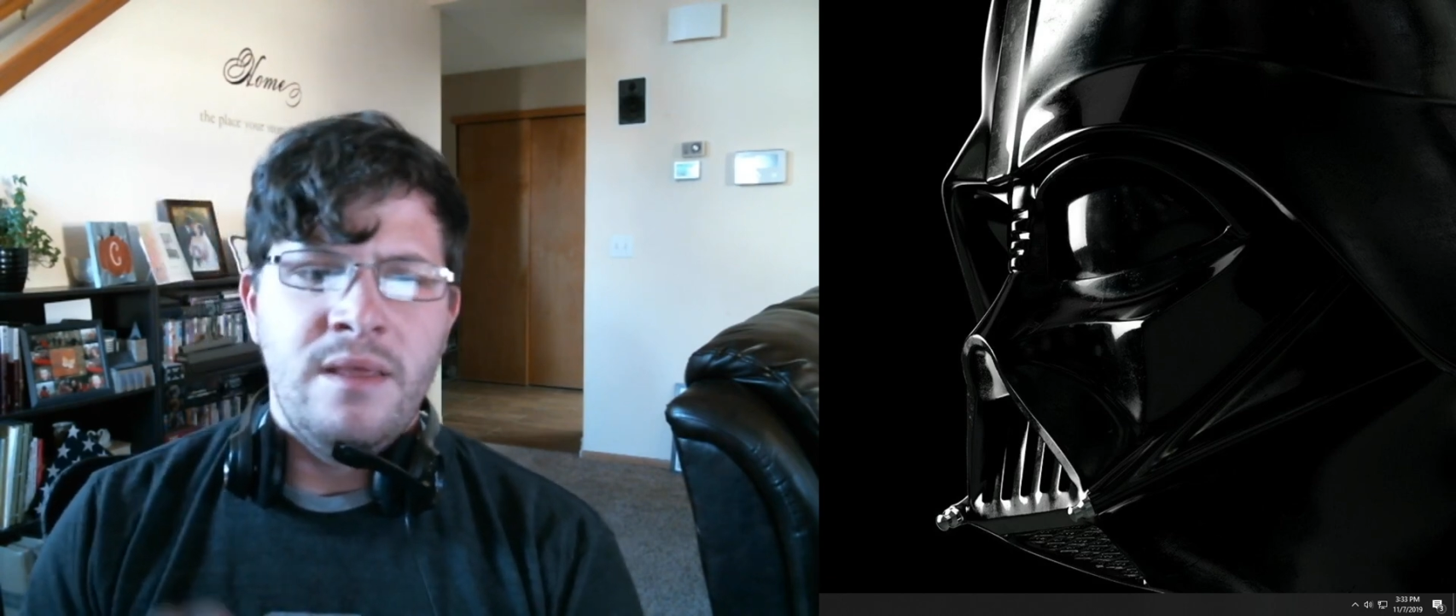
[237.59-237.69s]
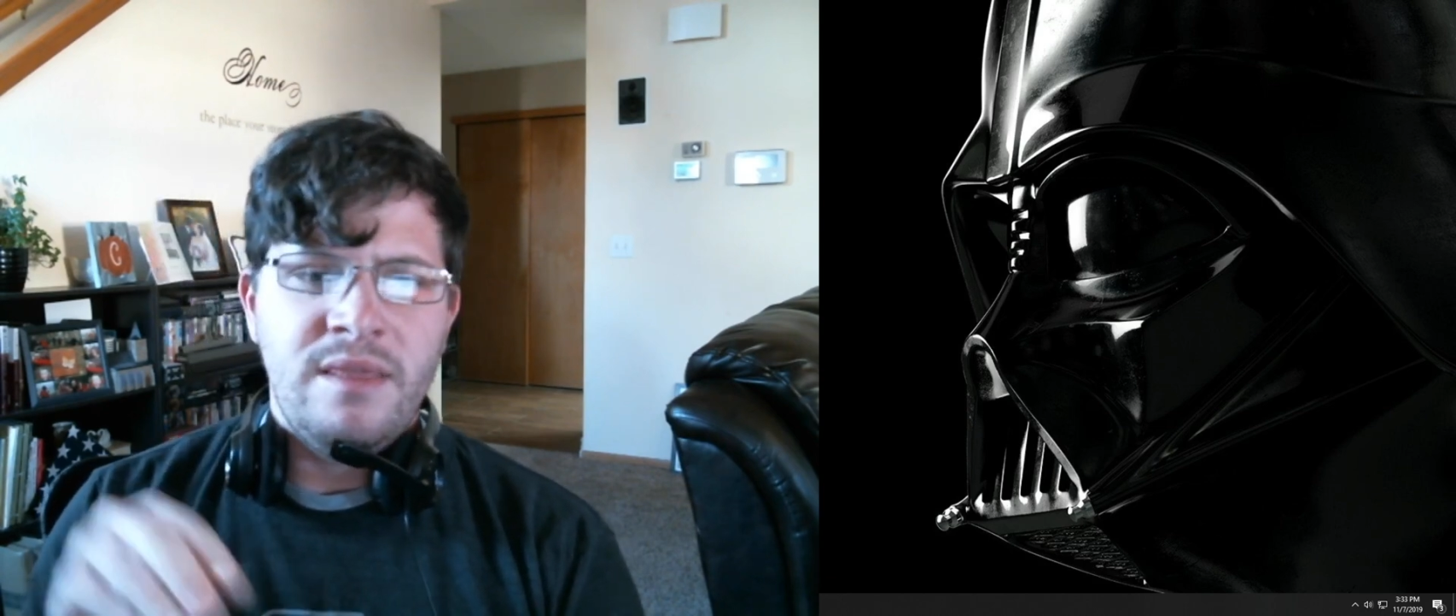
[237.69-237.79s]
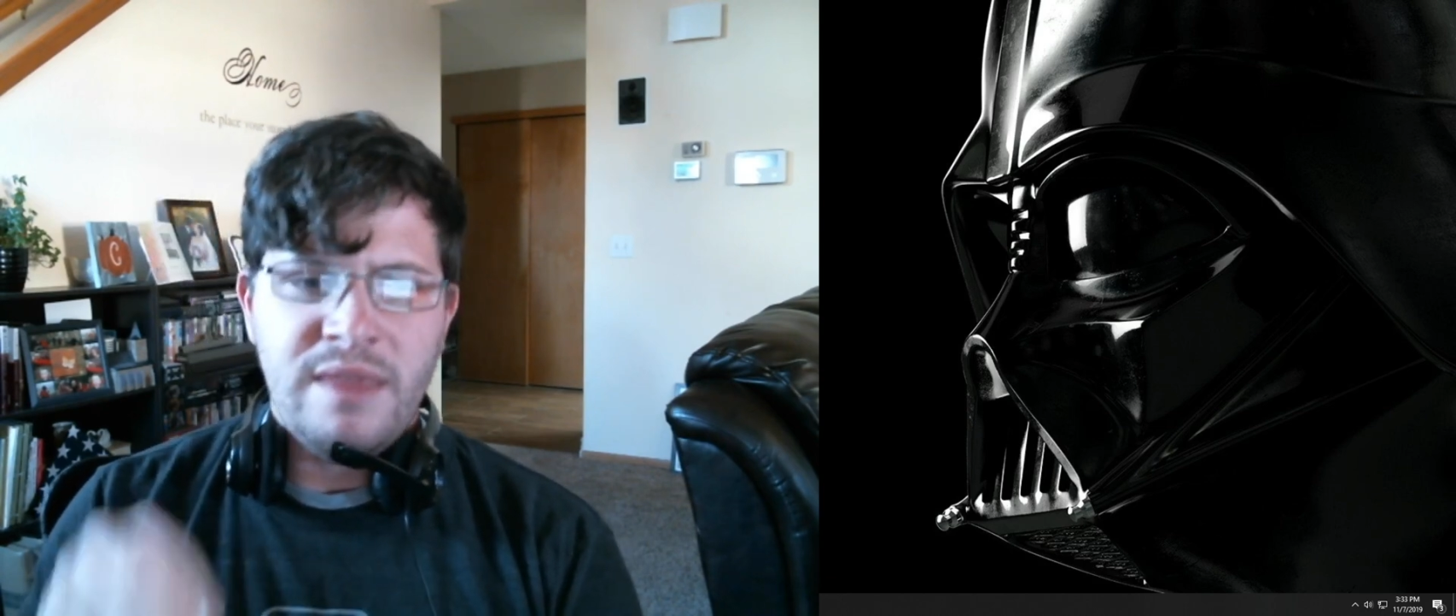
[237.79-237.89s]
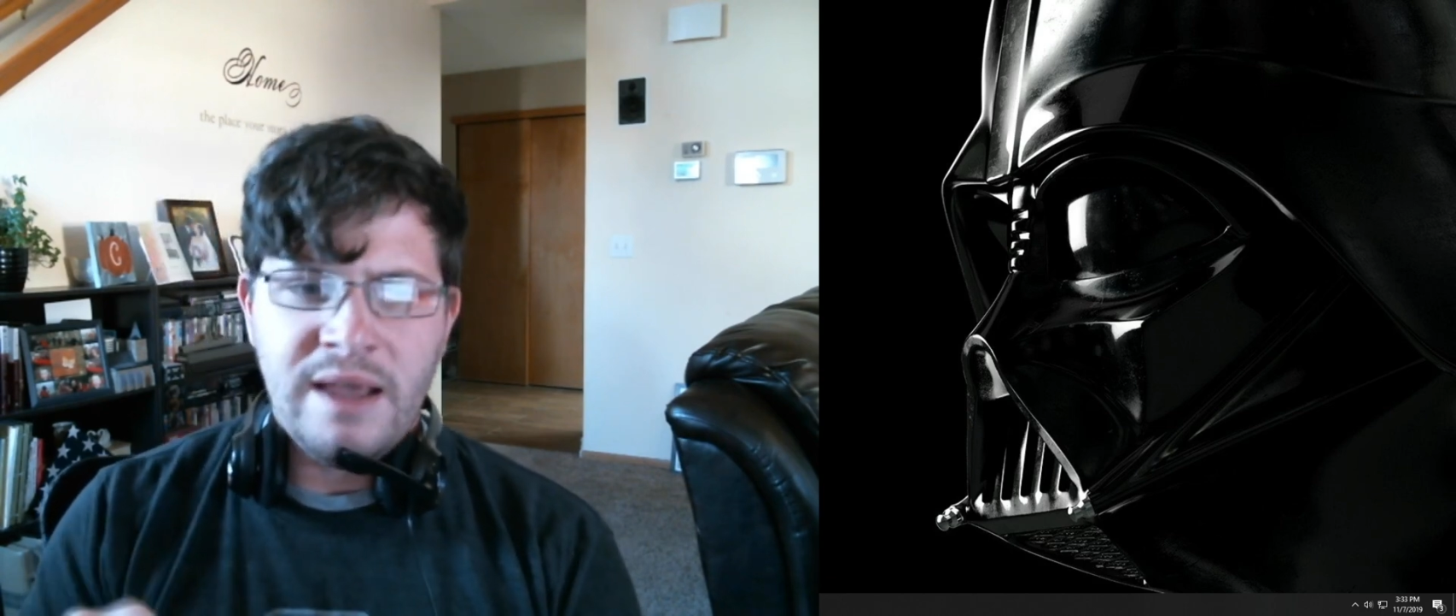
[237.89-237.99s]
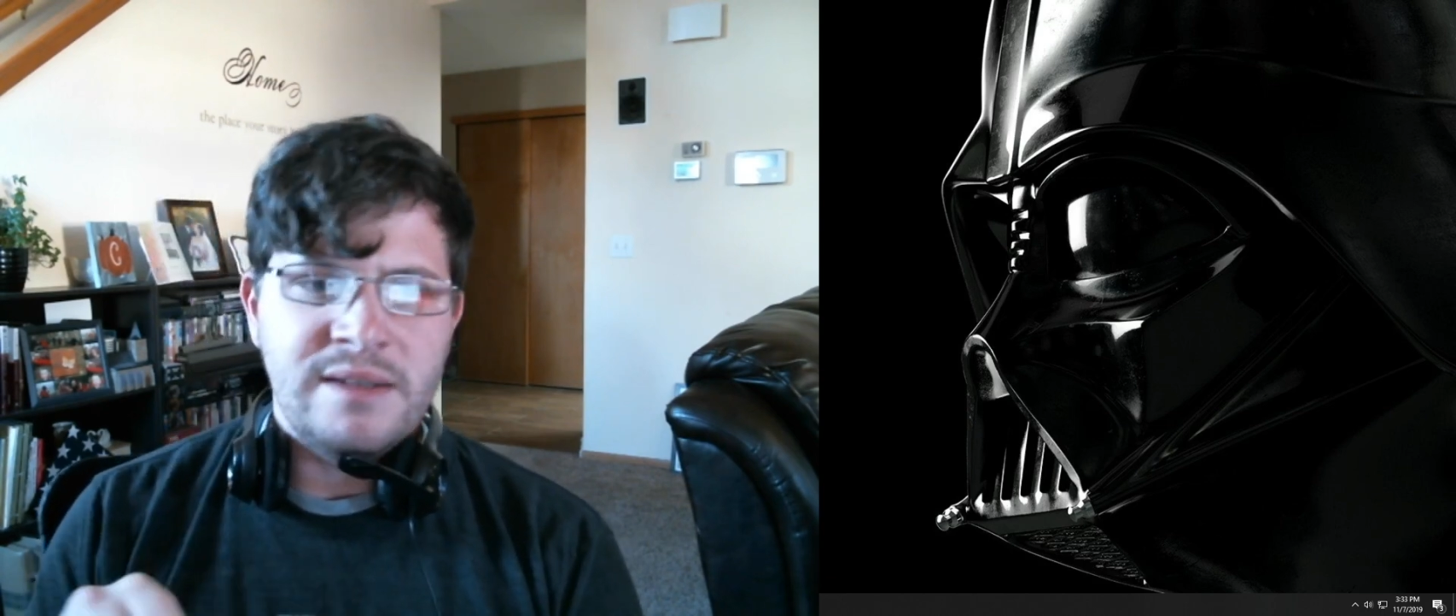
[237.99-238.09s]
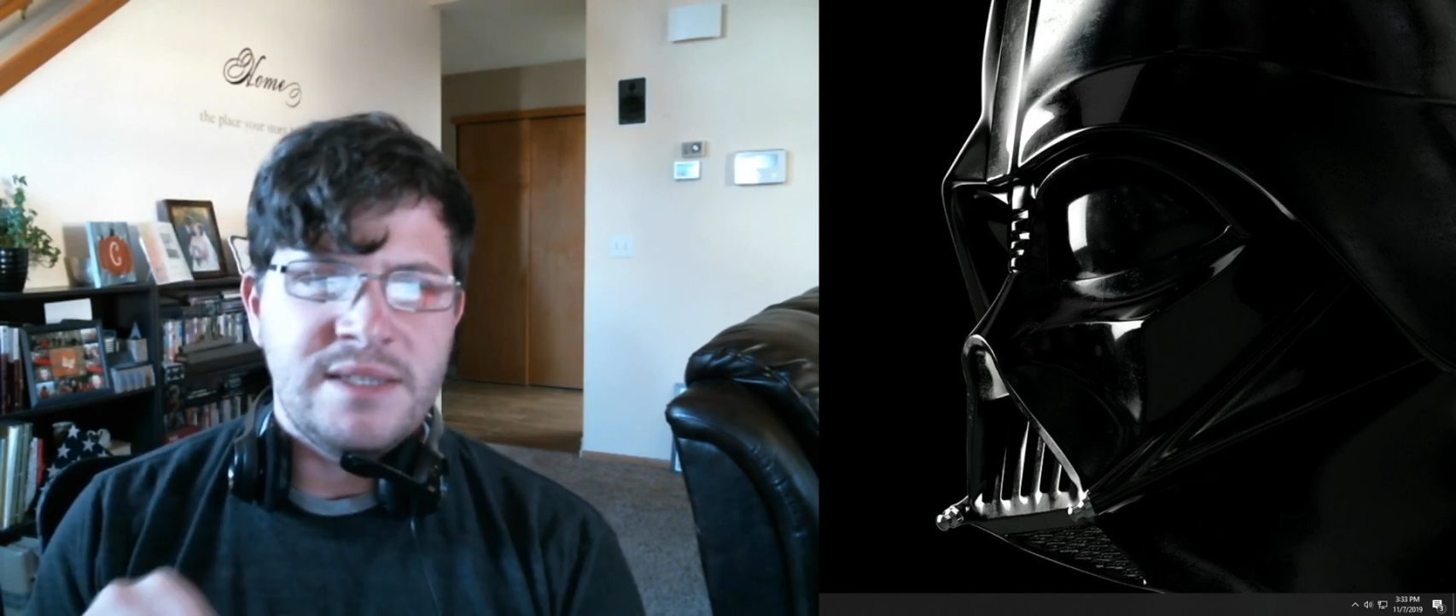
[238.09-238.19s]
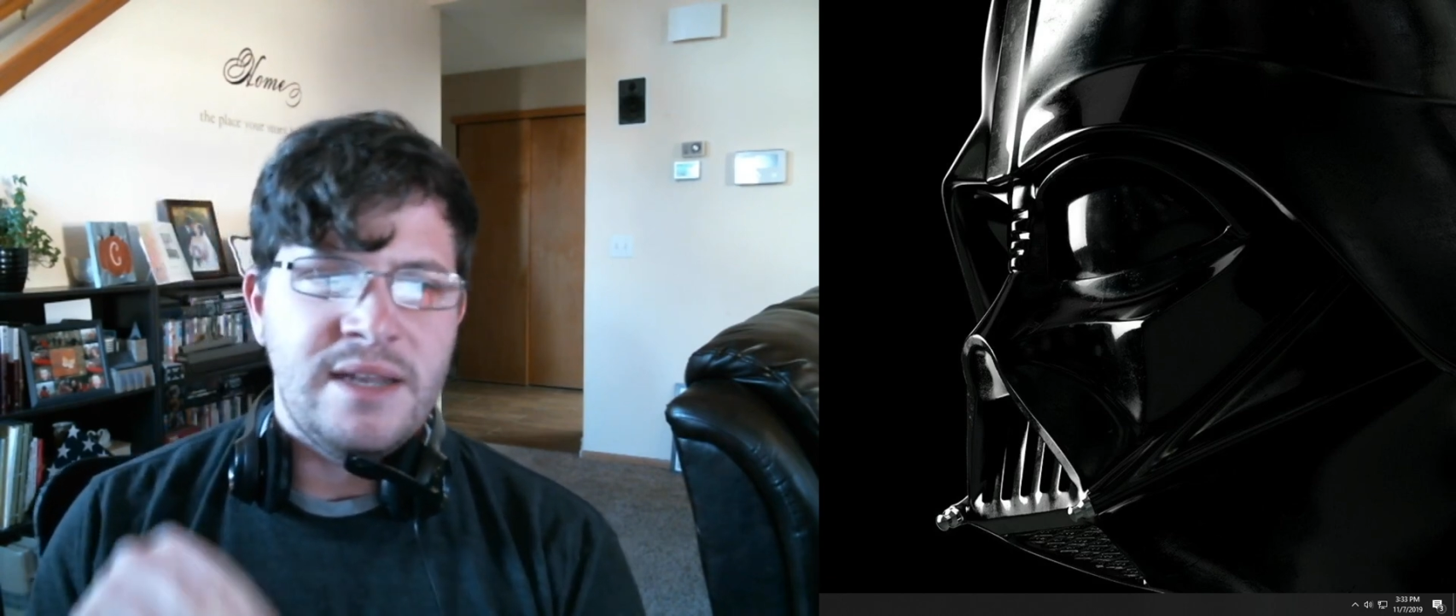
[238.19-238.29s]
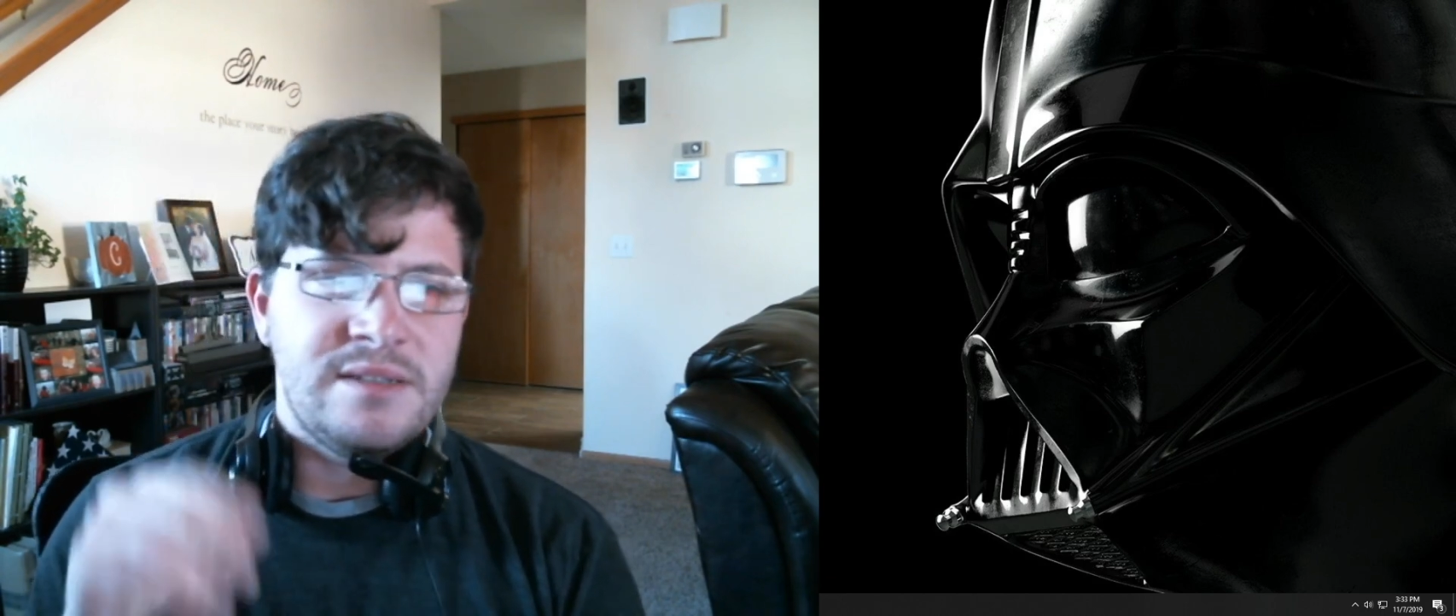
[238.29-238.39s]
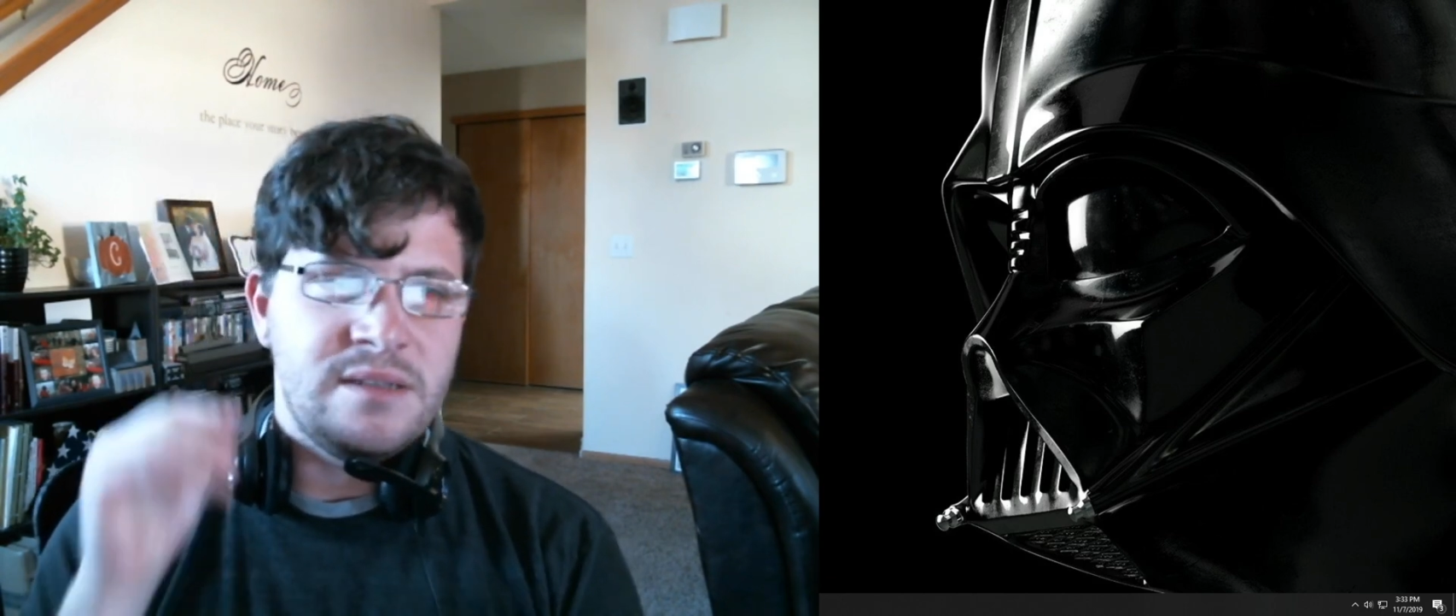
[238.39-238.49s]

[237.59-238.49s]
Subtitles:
things that it's